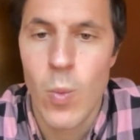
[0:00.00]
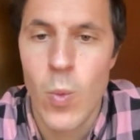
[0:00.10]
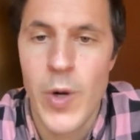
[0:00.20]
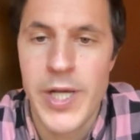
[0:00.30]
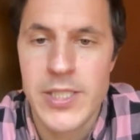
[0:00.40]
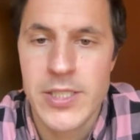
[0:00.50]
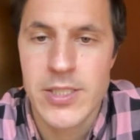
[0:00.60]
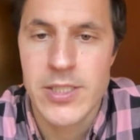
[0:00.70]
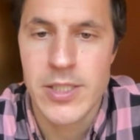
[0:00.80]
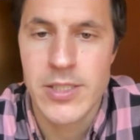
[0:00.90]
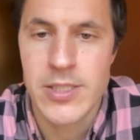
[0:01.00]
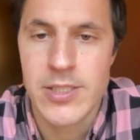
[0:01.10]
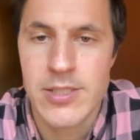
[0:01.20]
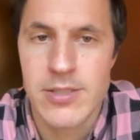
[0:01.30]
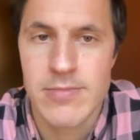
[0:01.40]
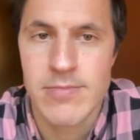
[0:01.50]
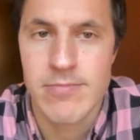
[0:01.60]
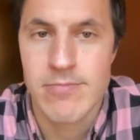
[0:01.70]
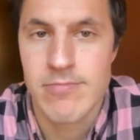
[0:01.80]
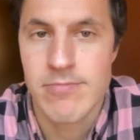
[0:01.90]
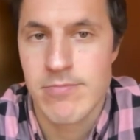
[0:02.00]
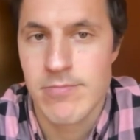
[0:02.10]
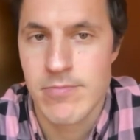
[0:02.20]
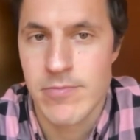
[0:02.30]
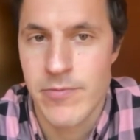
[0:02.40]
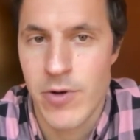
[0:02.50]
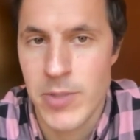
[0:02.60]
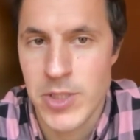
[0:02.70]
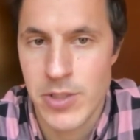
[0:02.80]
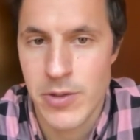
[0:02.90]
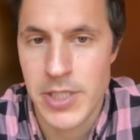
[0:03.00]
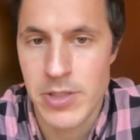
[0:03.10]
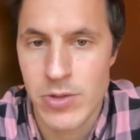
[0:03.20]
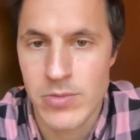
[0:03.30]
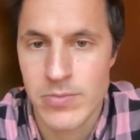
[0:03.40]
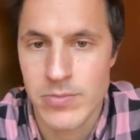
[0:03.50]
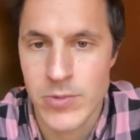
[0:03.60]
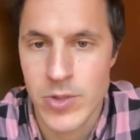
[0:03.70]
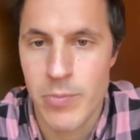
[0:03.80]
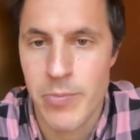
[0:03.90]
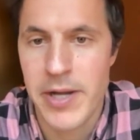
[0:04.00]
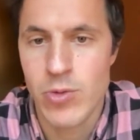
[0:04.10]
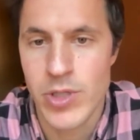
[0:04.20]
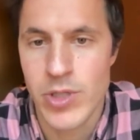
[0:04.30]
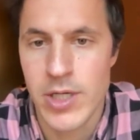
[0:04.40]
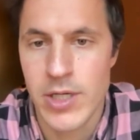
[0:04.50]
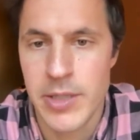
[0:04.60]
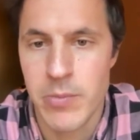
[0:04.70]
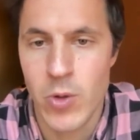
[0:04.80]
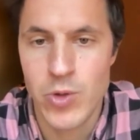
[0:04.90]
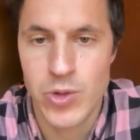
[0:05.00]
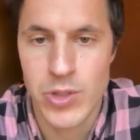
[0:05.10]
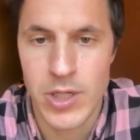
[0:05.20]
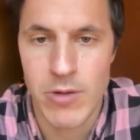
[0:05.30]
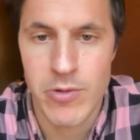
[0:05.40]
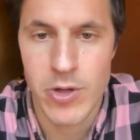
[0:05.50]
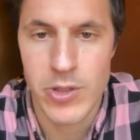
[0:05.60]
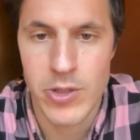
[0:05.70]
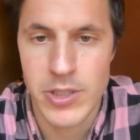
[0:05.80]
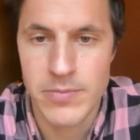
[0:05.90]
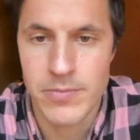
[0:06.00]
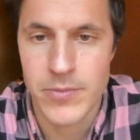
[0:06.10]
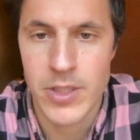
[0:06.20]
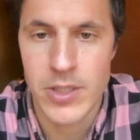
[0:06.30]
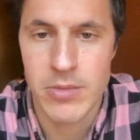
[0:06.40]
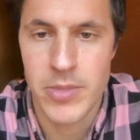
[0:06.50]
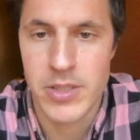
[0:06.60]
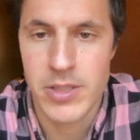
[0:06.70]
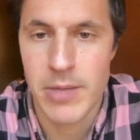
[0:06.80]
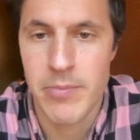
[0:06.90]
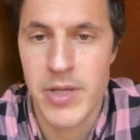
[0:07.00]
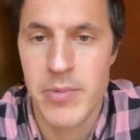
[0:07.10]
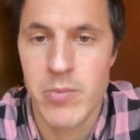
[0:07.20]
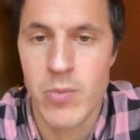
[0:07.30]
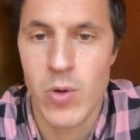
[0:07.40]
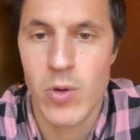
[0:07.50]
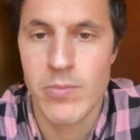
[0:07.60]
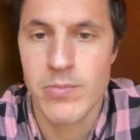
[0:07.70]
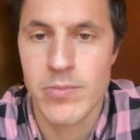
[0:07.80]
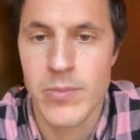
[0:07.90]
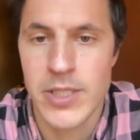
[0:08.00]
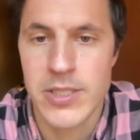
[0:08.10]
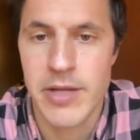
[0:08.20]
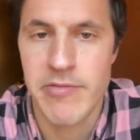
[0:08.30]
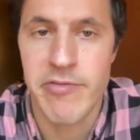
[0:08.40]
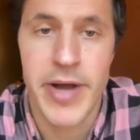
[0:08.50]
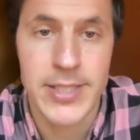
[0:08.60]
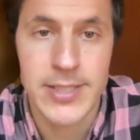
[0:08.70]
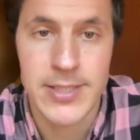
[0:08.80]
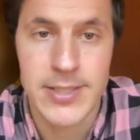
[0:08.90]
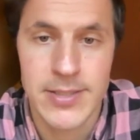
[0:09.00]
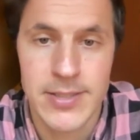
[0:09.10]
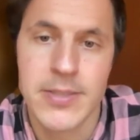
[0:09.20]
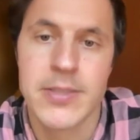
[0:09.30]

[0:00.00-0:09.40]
which this is from a generator comparing to the emotional authority. It's can be a bit more let's say, fast.